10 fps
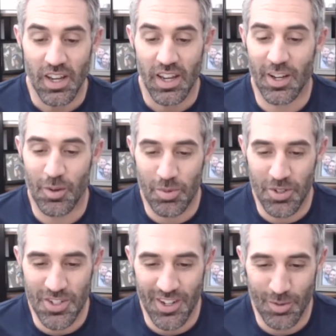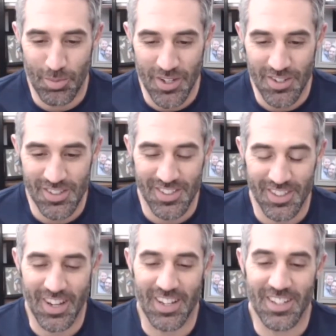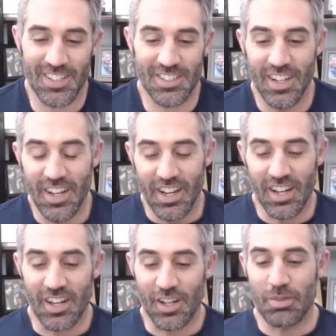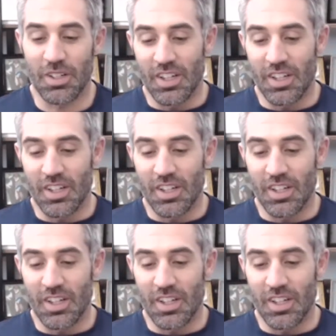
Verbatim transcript: and I appreciate your patience and kindness, um,